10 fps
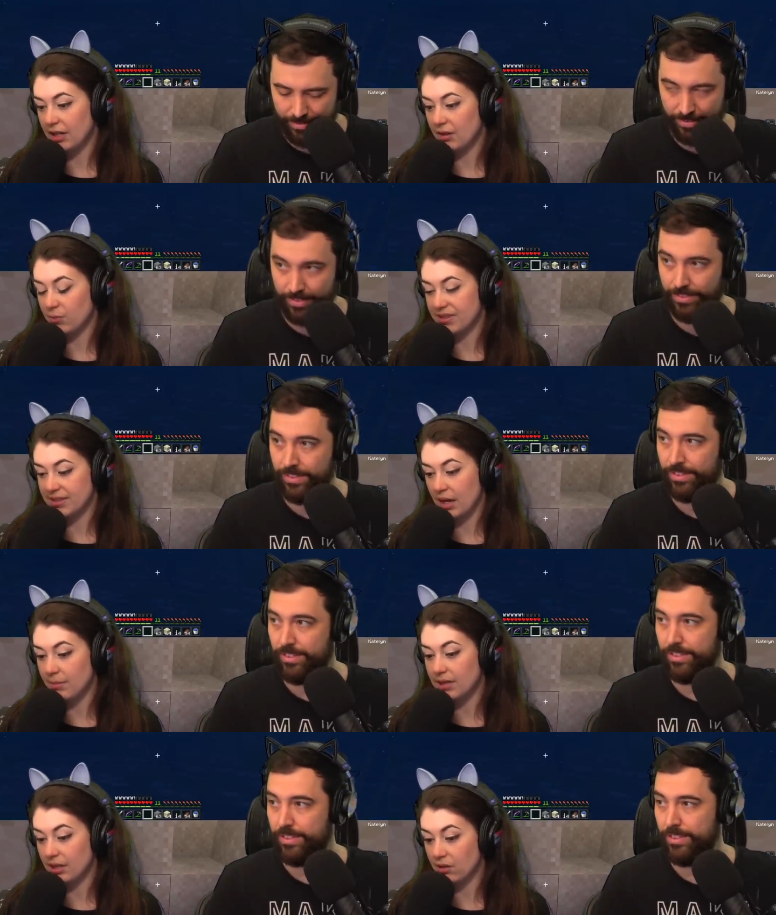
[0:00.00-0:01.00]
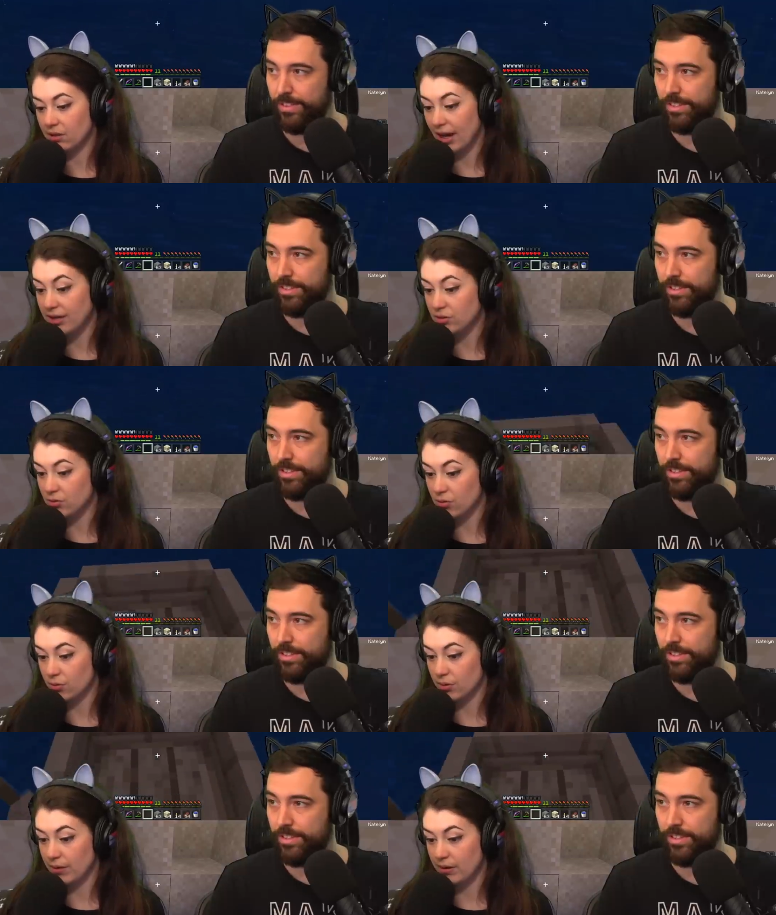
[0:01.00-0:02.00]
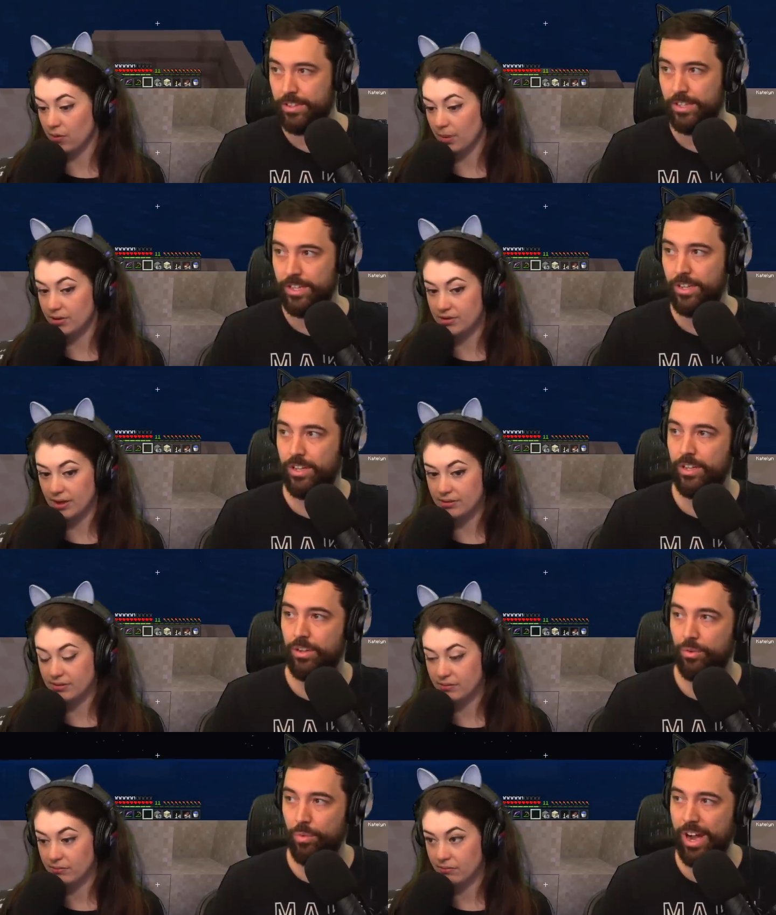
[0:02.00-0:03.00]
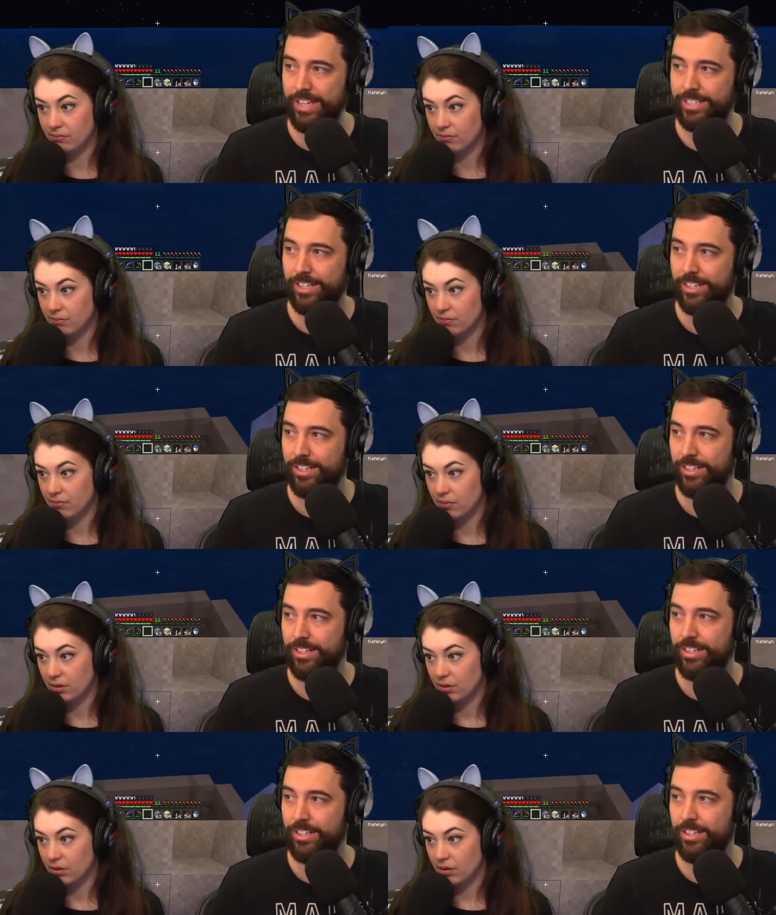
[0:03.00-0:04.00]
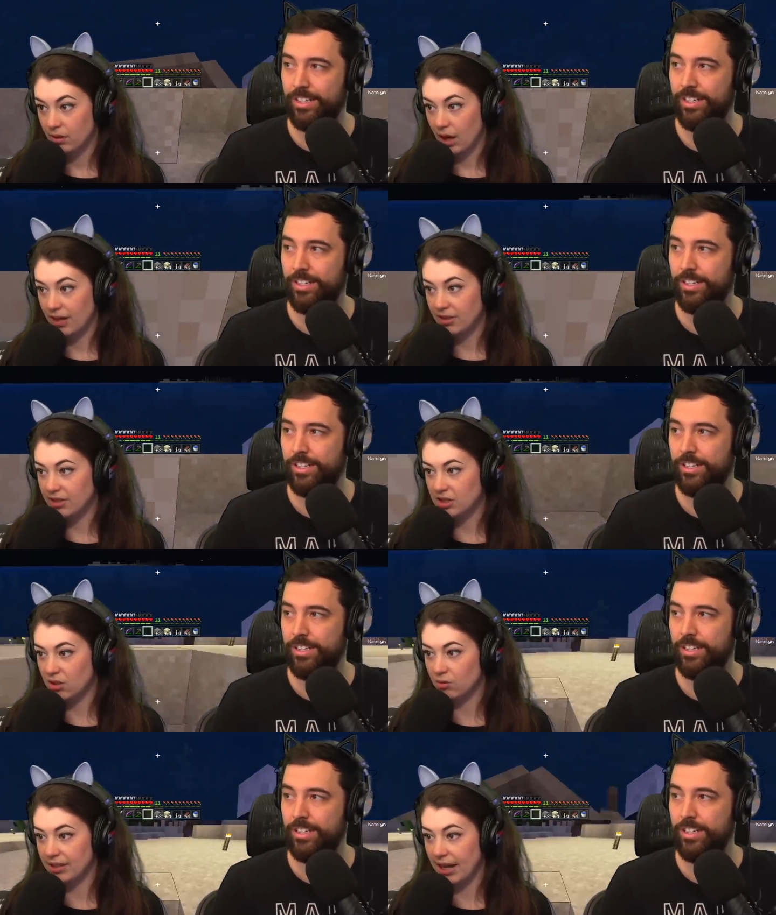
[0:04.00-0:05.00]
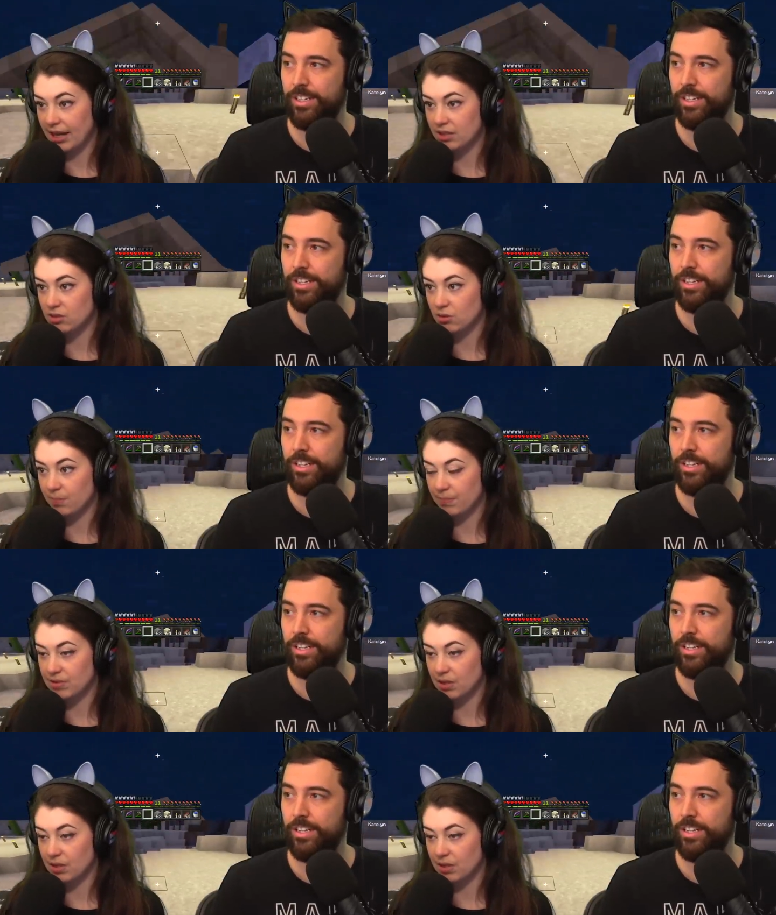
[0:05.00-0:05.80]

Speaker 1: and with salmon, and he'll guide you to the ruin. Robert says. What? I thought they just only guided you to,